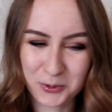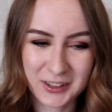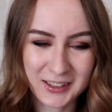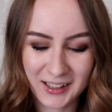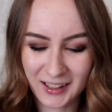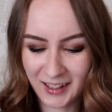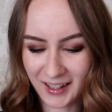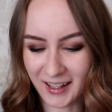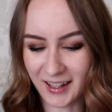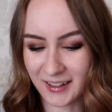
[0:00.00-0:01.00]
word,
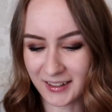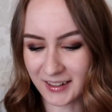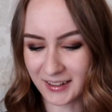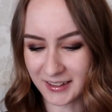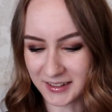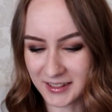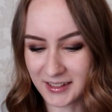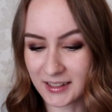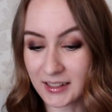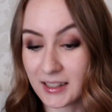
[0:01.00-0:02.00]
and it's